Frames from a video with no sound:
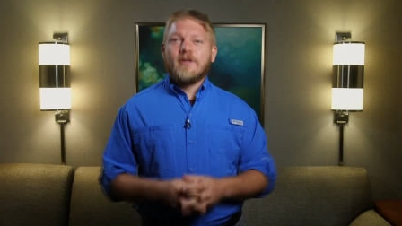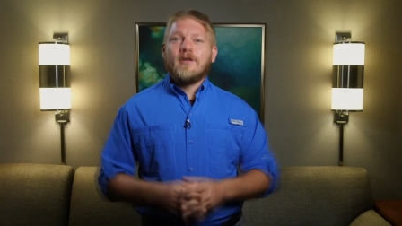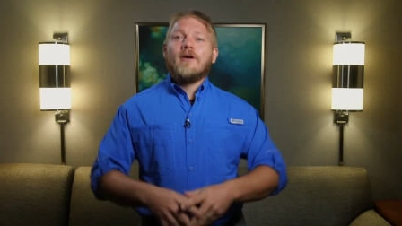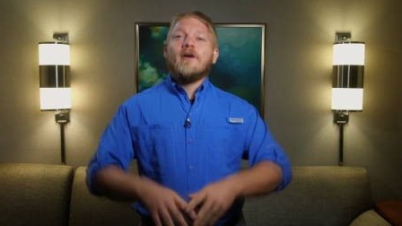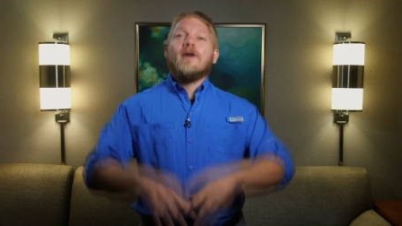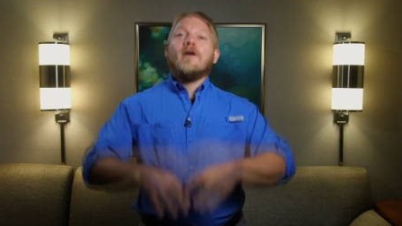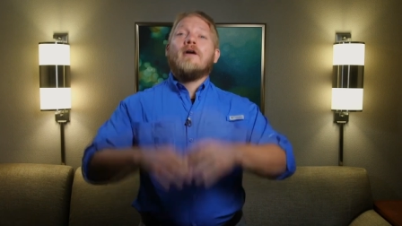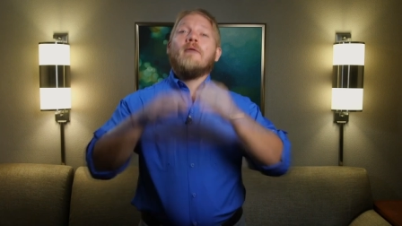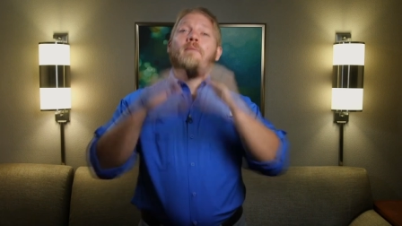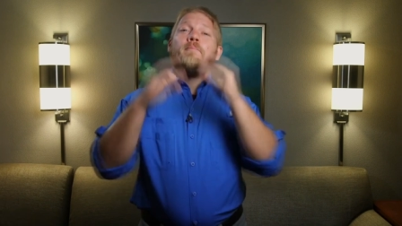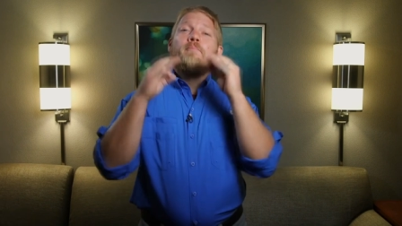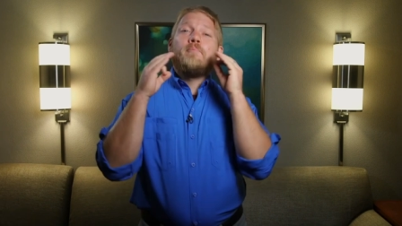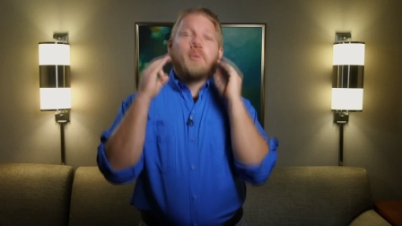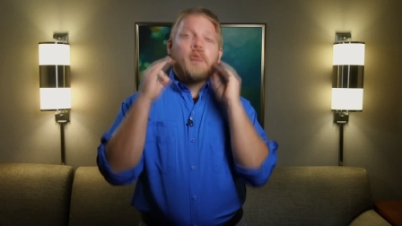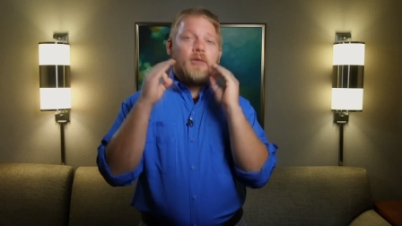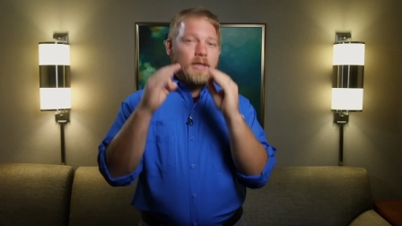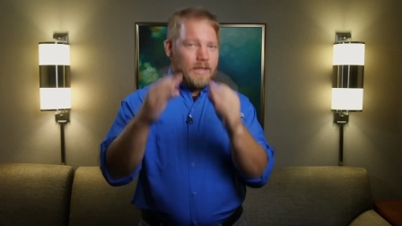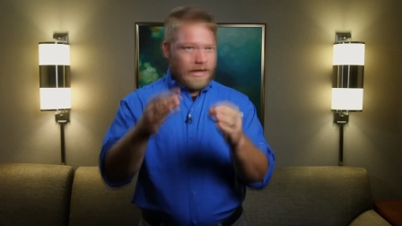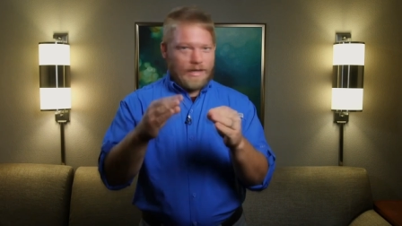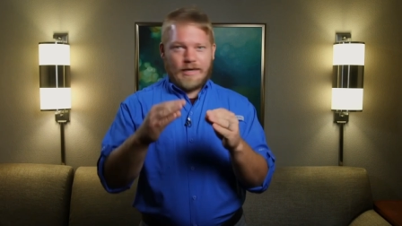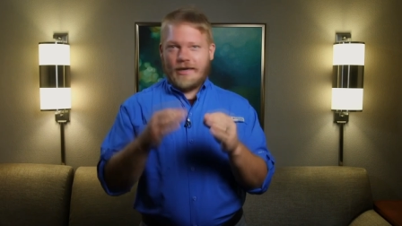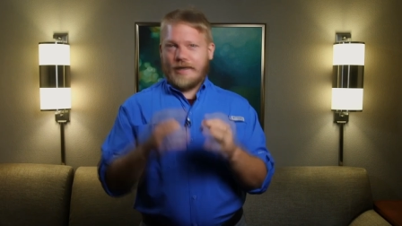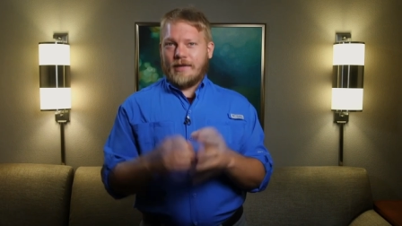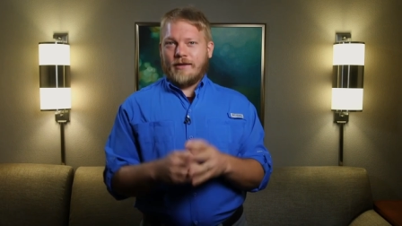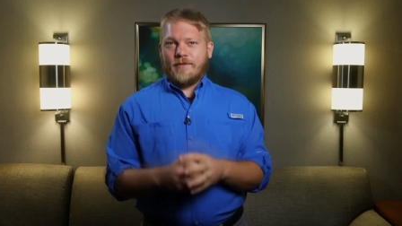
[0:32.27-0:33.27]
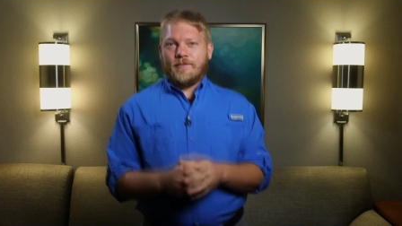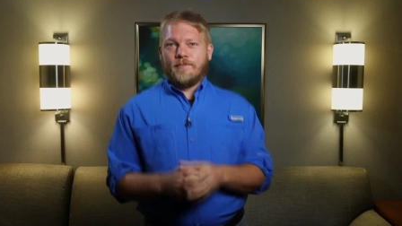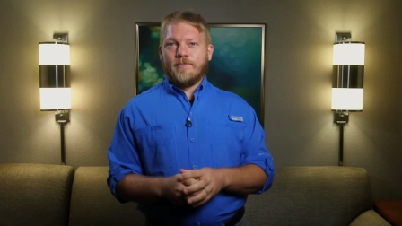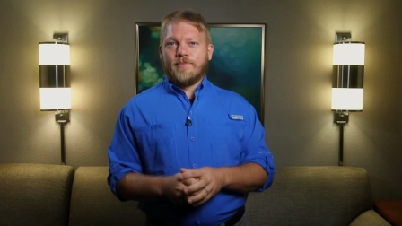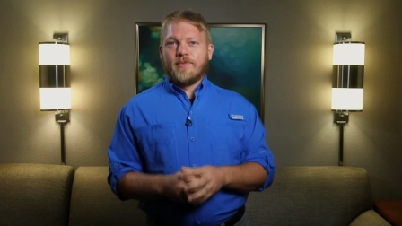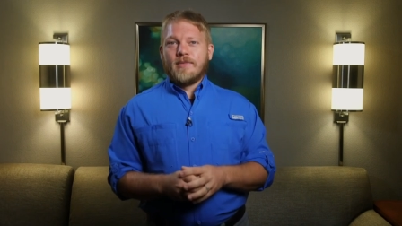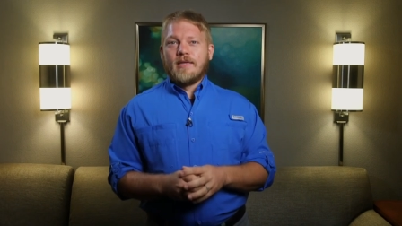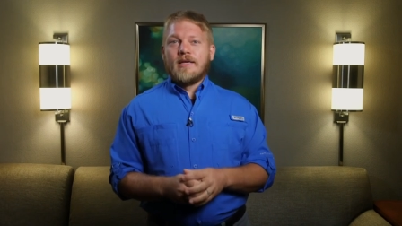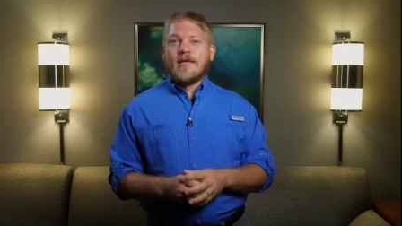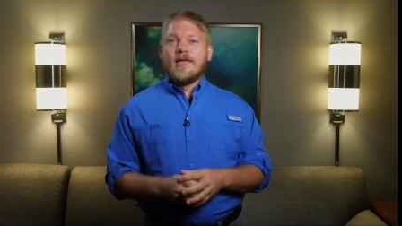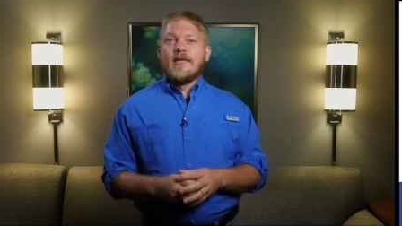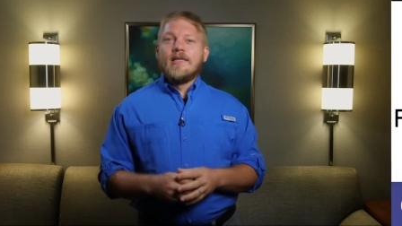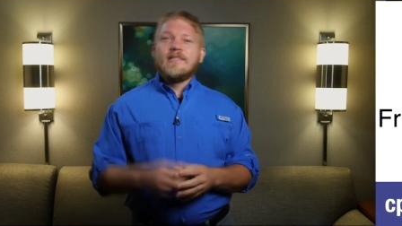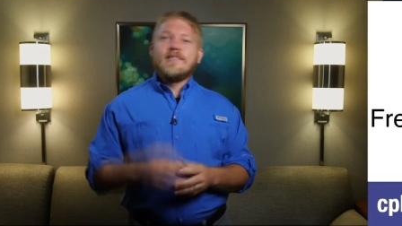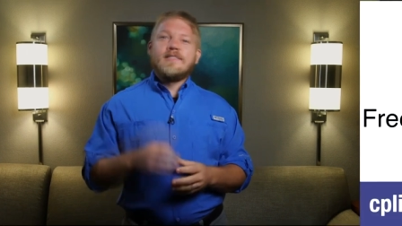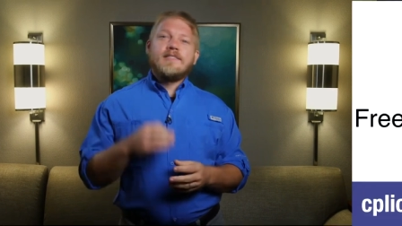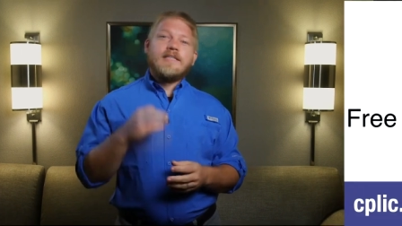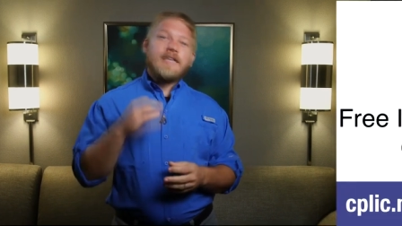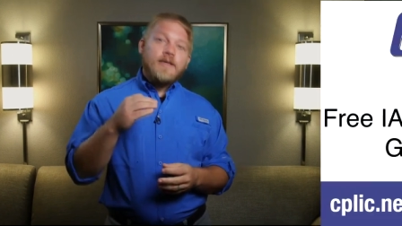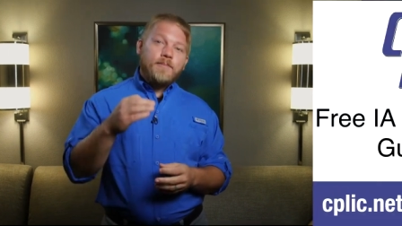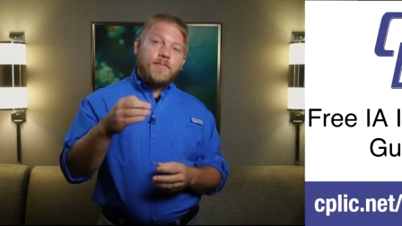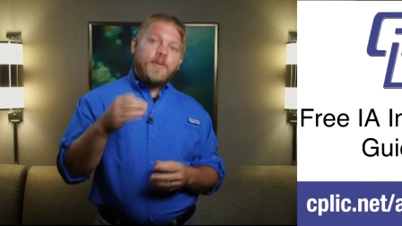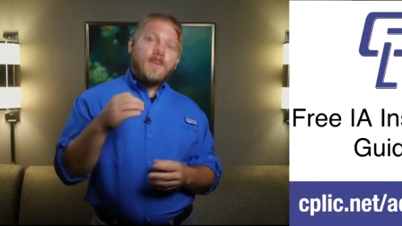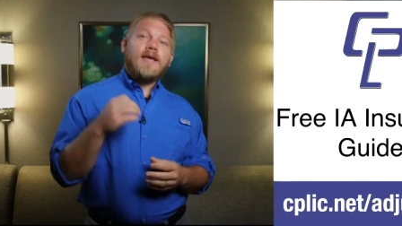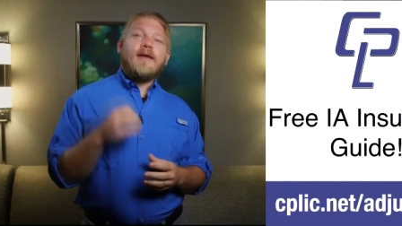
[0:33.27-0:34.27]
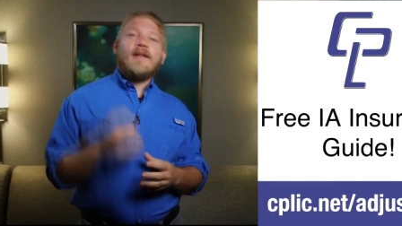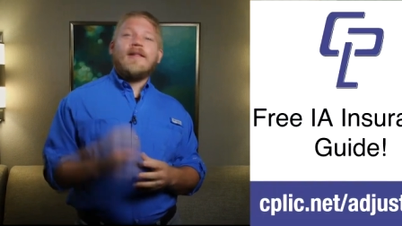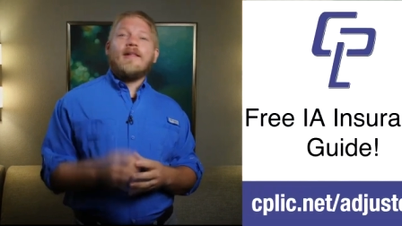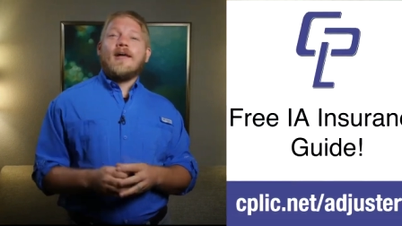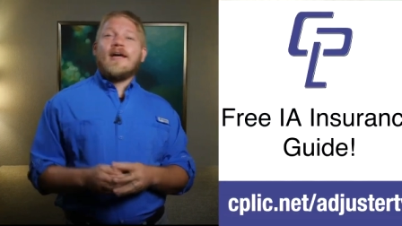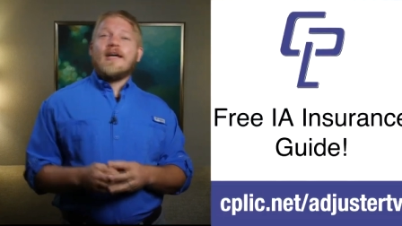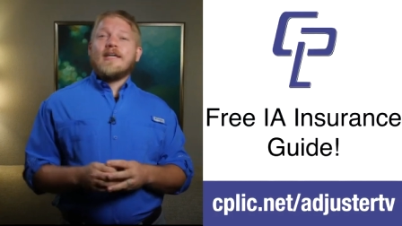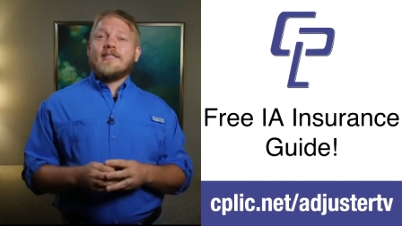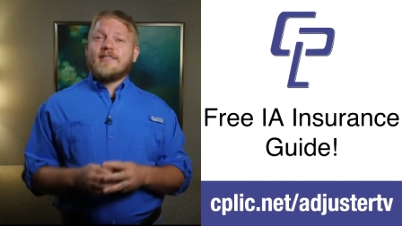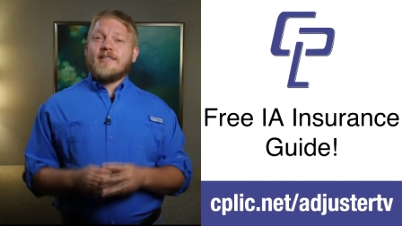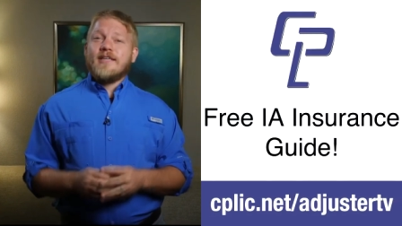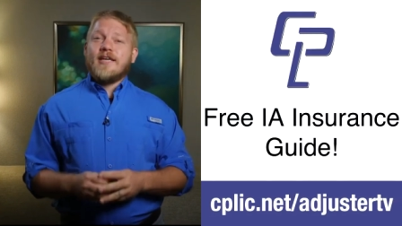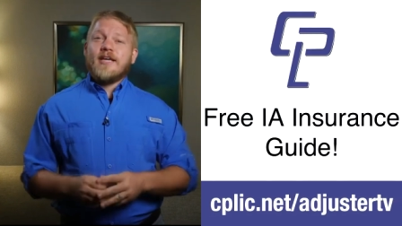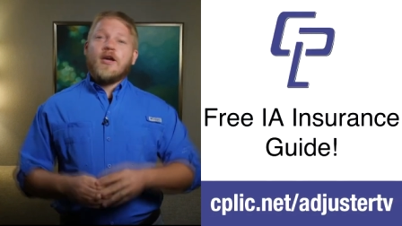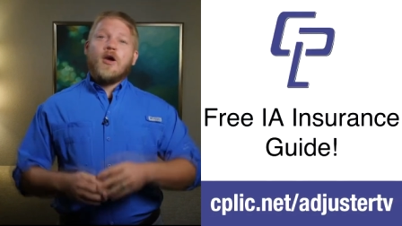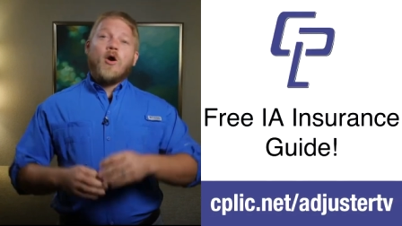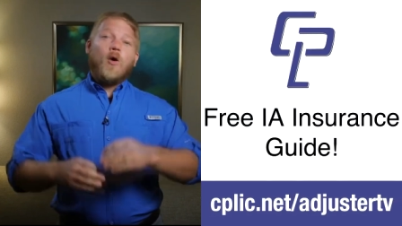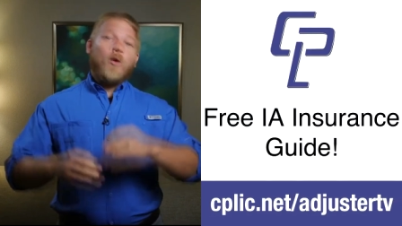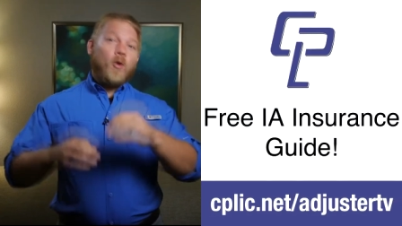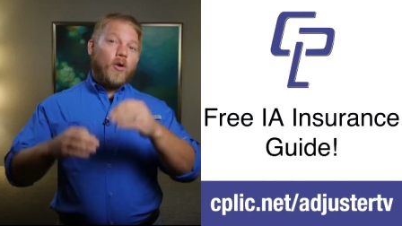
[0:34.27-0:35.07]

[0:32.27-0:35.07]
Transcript: Caplick it. CPLIC,